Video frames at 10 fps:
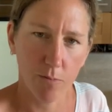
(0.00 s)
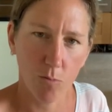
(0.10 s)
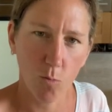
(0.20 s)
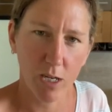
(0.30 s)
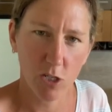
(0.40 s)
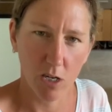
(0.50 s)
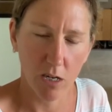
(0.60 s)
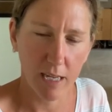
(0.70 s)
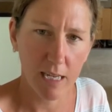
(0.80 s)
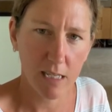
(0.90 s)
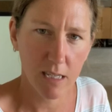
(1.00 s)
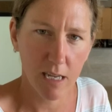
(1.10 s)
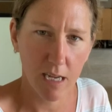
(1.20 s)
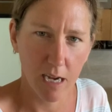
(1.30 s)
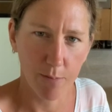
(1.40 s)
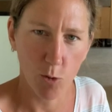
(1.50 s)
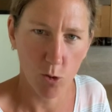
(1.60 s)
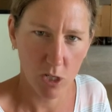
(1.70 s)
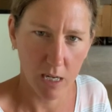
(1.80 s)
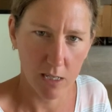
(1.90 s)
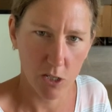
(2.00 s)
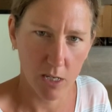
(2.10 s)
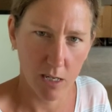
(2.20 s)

which are easy and more challenging,